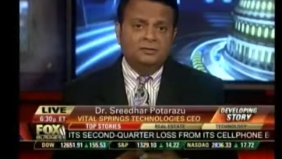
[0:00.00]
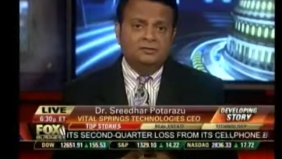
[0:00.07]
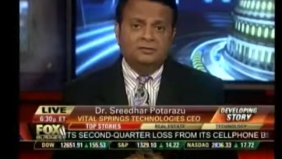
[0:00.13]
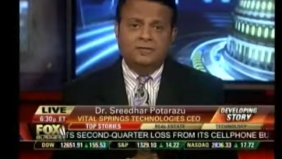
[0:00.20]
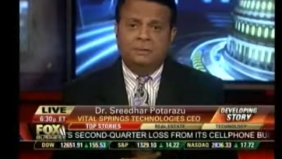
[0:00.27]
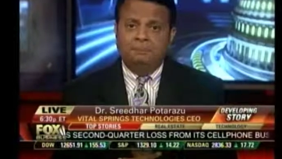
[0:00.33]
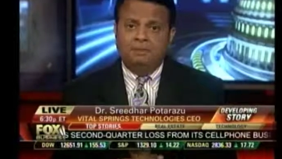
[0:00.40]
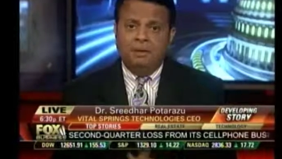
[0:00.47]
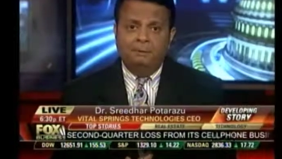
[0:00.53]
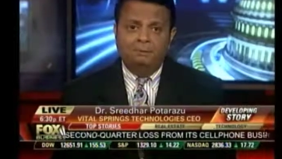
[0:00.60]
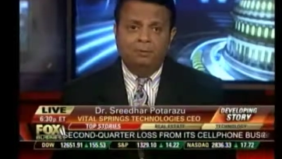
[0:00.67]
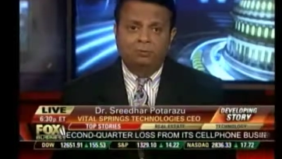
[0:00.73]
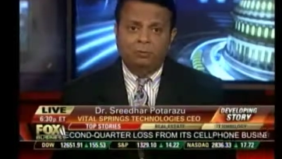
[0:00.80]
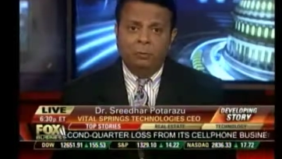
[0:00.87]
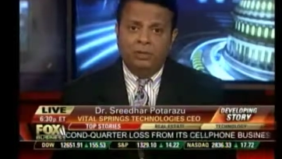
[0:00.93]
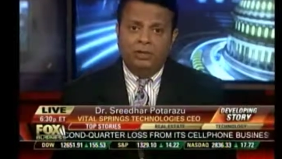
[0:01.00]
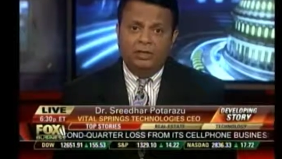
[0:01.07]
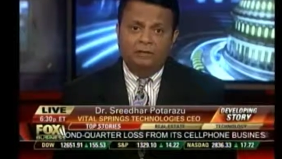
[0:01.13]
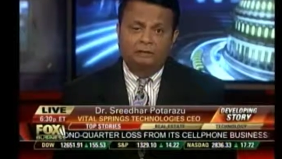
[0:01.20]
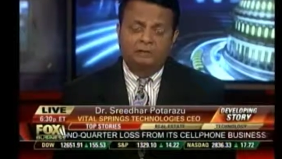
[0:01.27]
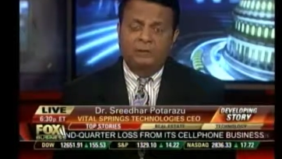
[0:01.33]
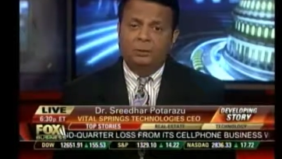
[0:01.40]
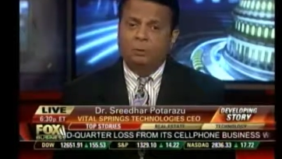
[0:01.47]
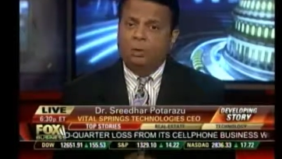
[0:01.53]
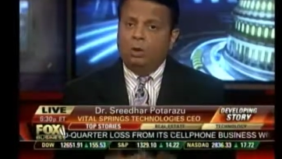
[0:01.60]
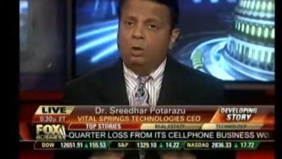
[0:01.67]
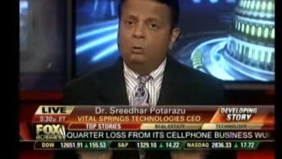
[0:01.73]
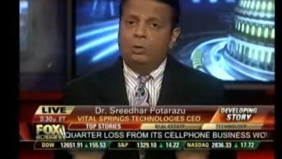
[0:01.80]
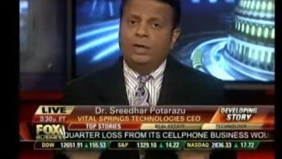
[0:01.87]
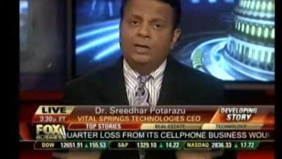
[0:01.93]
stepped up this week and said,
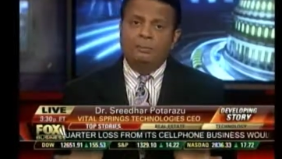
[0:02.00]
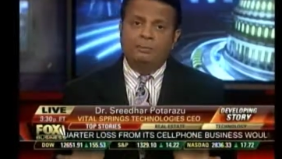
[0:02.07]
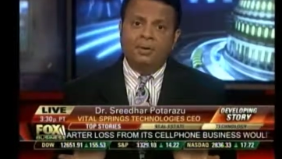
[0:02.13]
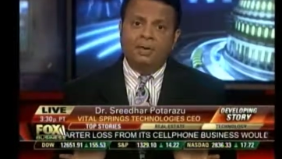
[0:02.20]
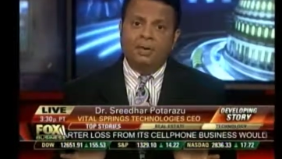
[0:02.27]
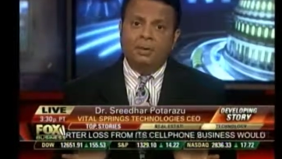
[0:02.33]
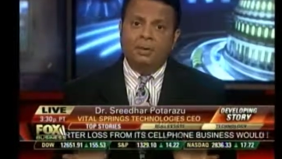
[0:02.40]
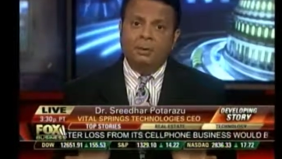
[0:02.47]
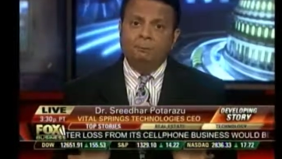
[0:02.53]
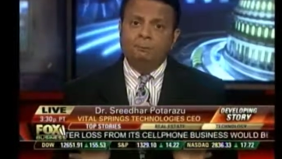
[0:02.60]
whoa, wait a minute.